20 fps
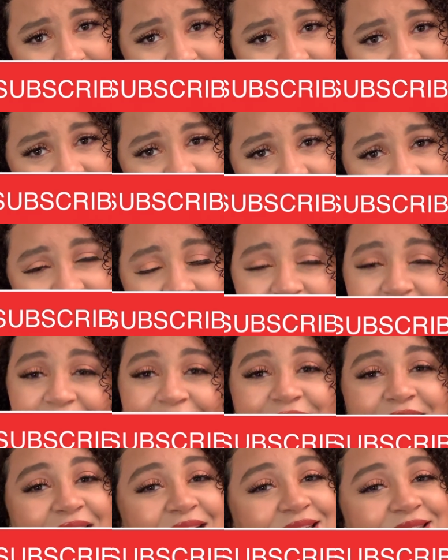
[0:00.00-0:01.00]
Okay,
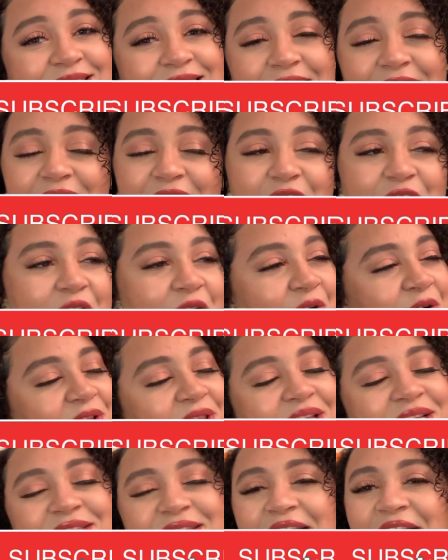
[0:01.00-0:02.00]
let's go on
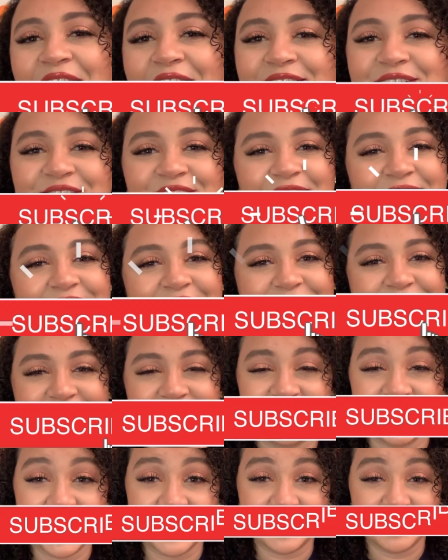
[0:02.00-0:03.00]
this hair journey
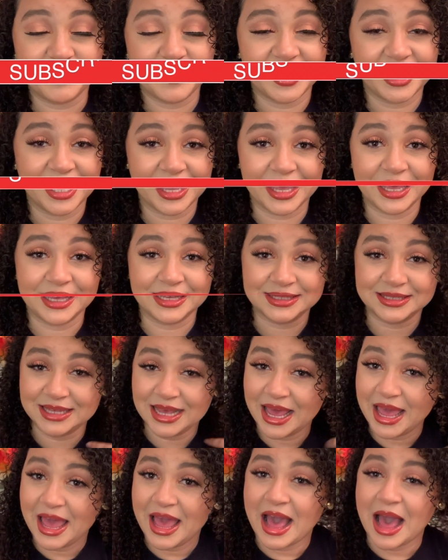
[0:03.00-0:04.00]
together, because
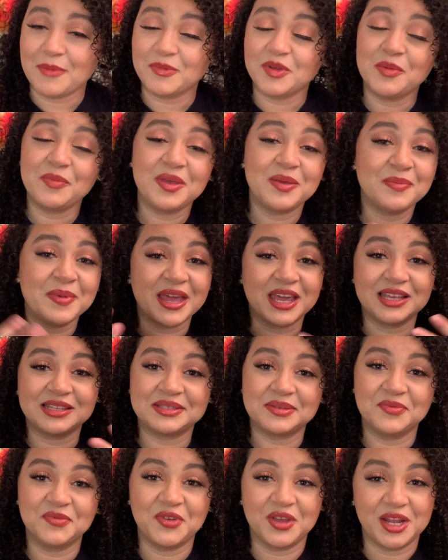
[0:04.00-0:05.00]
I'm going to be making
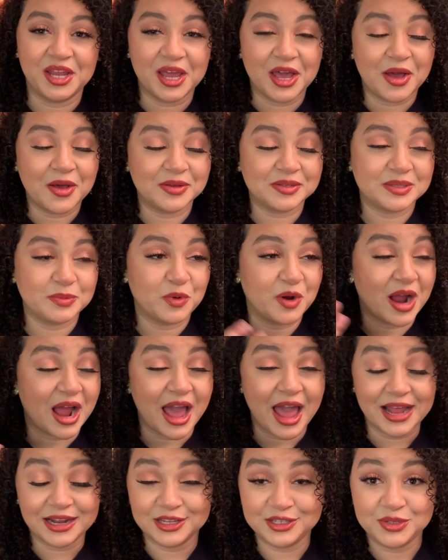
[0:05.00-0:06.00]
some videos where I
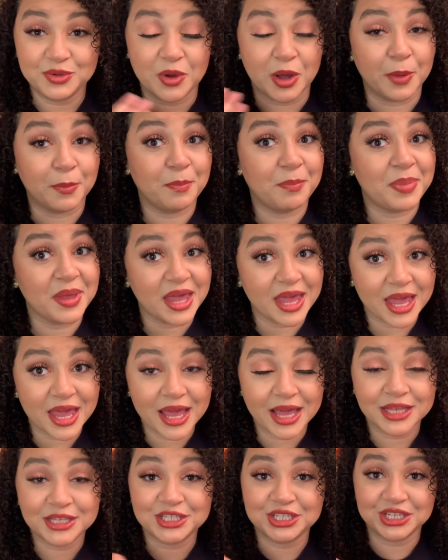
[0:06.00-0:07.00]
had to do a
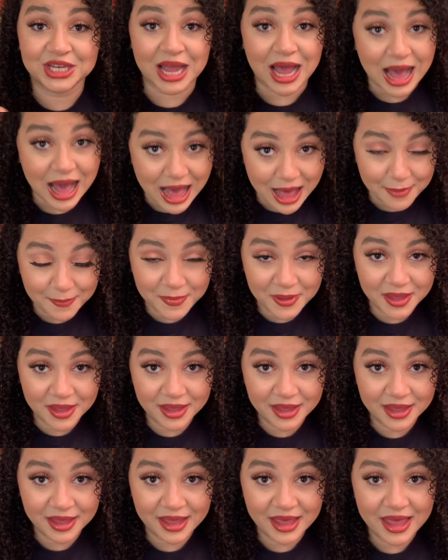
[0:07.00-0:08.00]
big chop
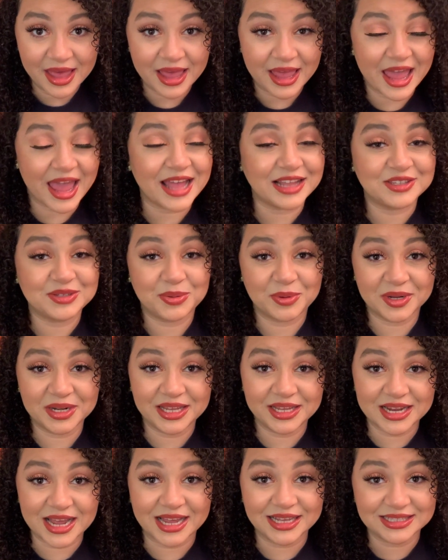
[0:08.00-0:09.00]
at
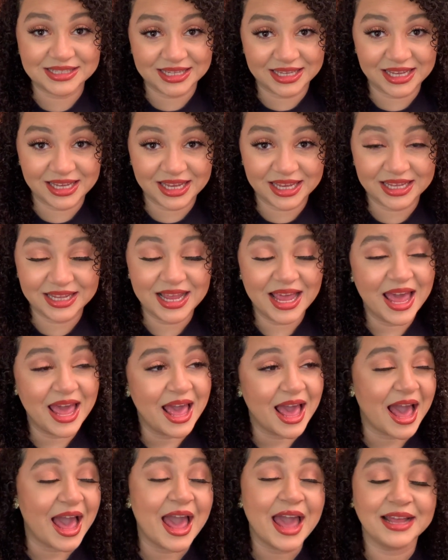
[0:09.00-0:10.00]
2019.
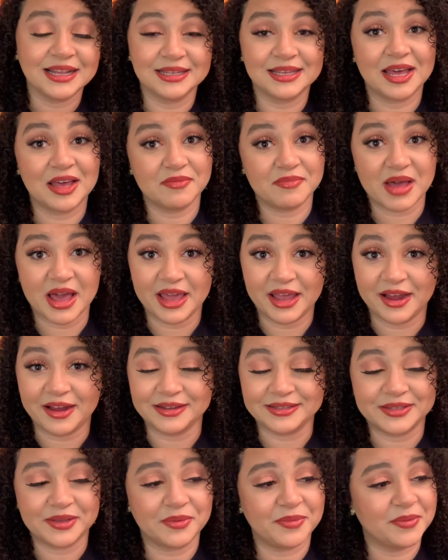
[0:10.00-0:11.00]
I had to cut my hair.
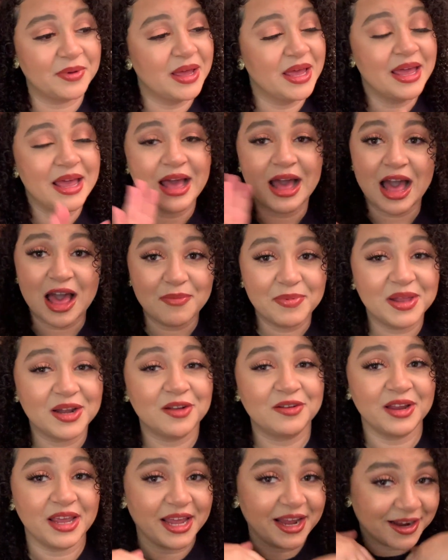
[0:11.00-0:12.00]
So I've been
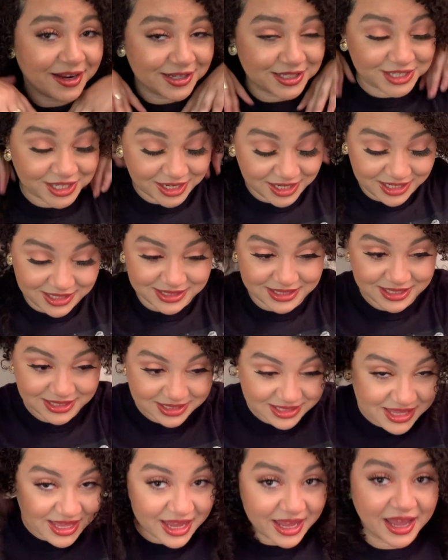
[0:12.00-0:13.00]
on a hair journey
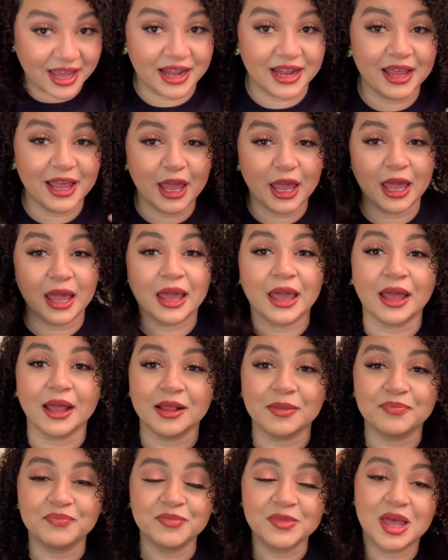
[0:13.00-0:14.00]
since then,
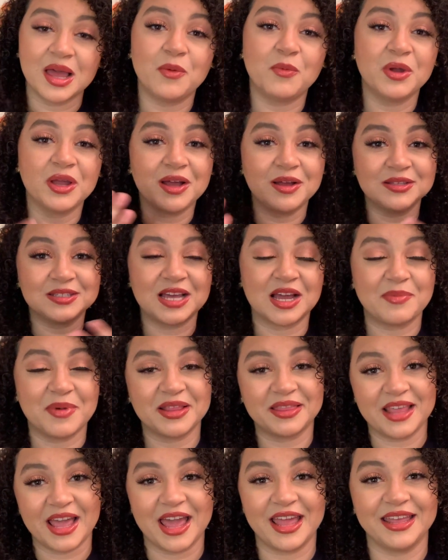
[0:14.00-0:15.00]
and we're going to talk
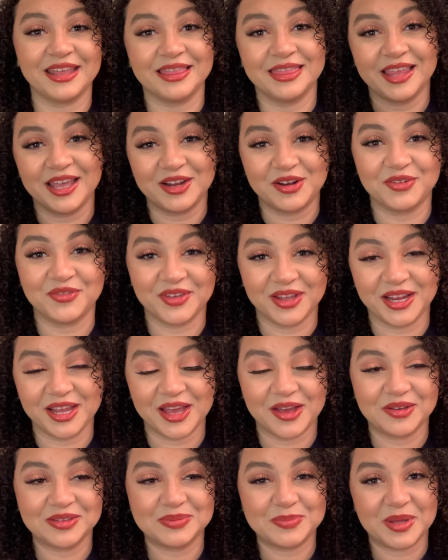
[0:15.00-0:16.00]
about that in later
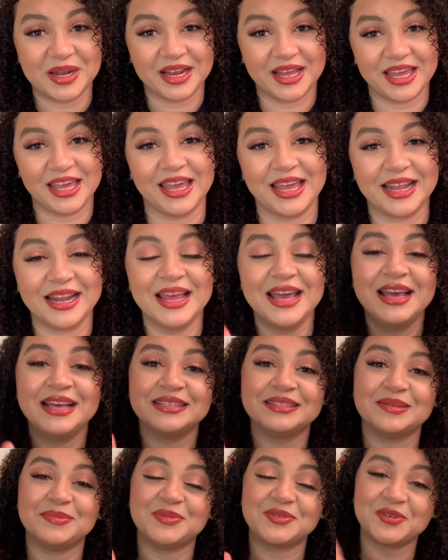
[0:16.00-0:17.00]
videos. But again,
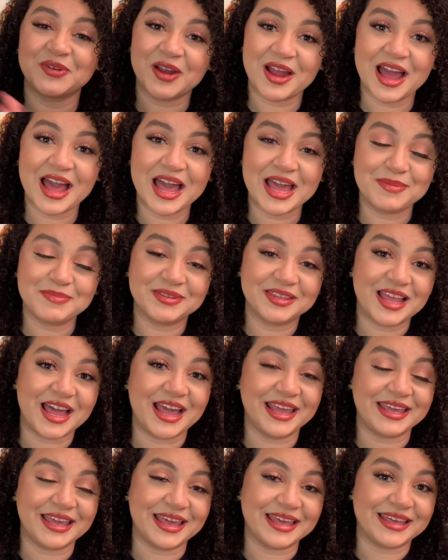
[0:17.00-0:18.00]
subscribe,
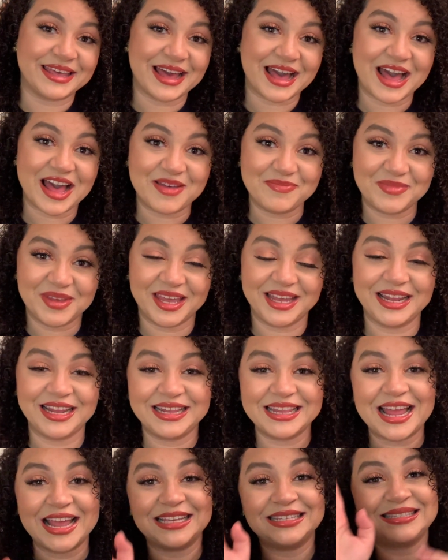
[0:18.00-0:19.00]
like, and comment.
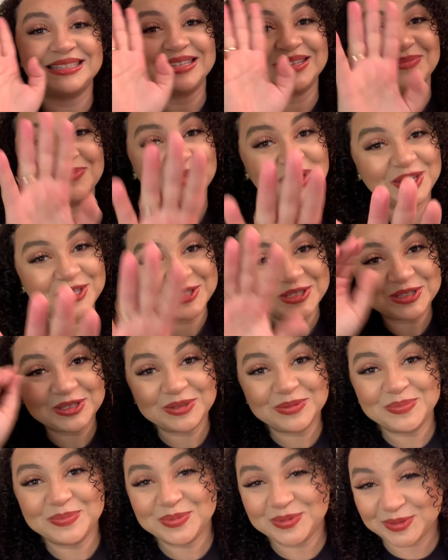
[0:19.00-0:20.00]
Nice to meet
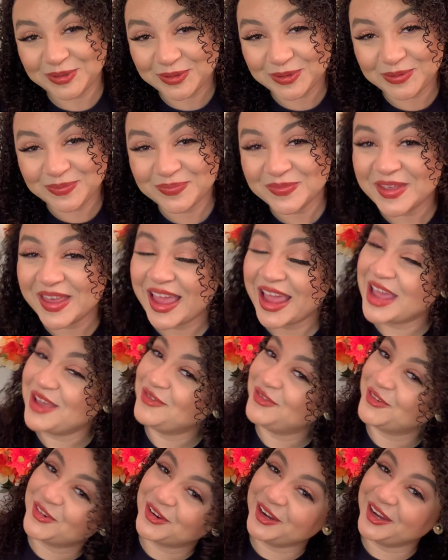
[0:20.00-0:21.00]
you, boo. Hey,
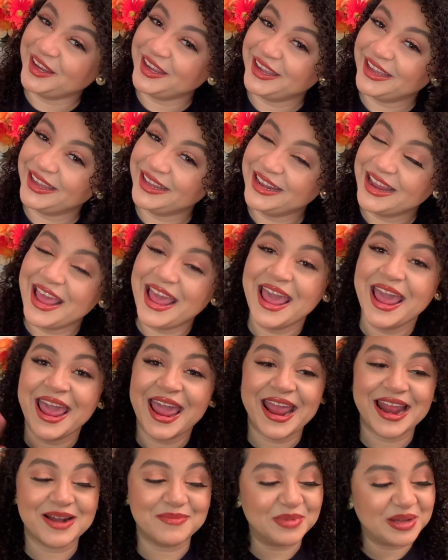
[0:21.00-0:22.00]
friend.
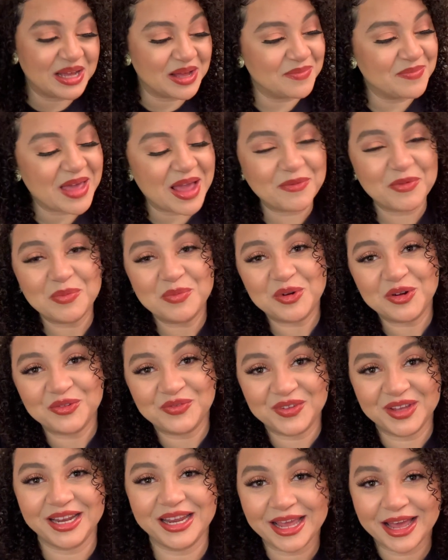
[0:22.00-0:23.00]
And I'm going to come back with more
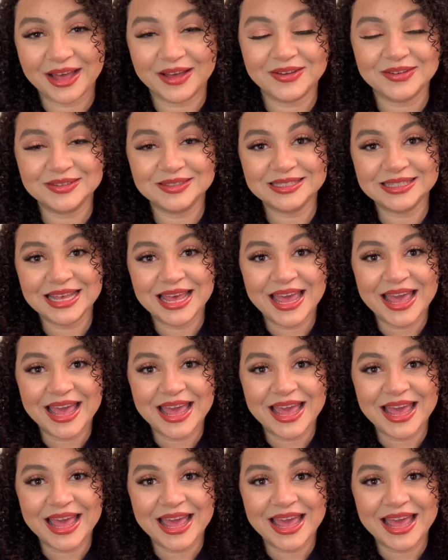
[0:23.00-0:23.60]
videos.